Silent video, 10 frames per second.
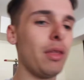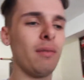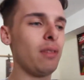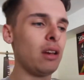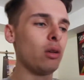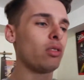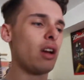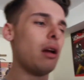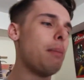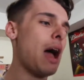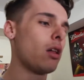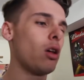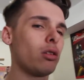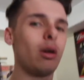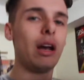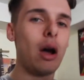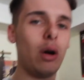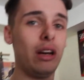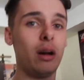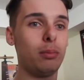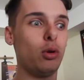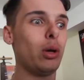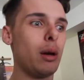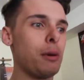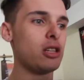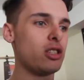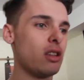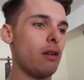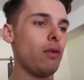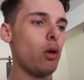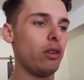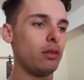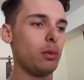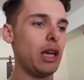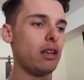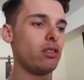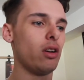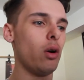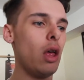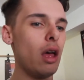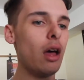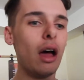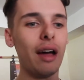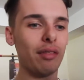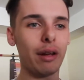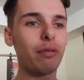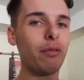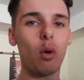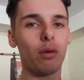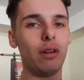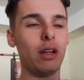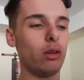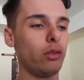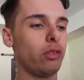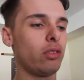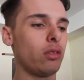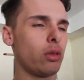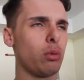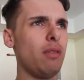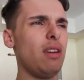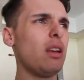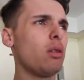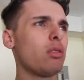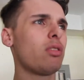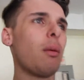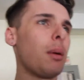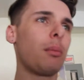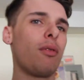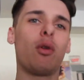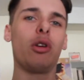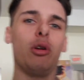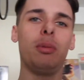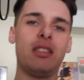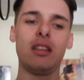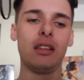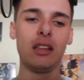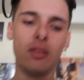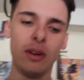The videos are kind of backlogged right now. I ended up doing a bunch of stuff all this week, so I have like 3 videos or something before you'll be seeing this